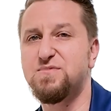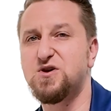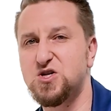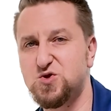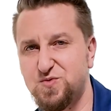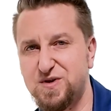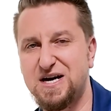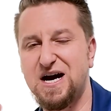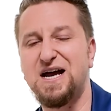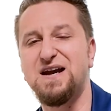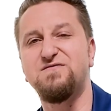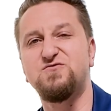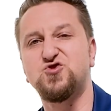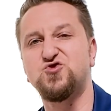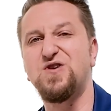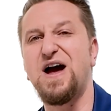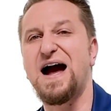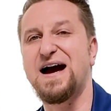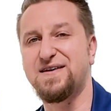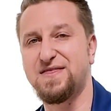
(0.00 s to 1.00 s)
because we kind of
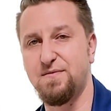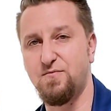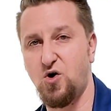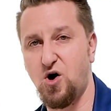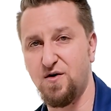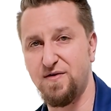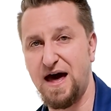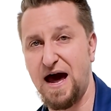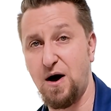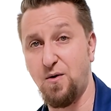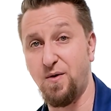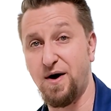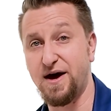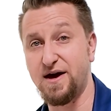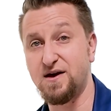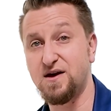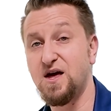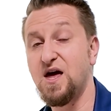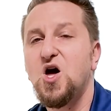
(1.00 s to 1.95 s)
track them all that way.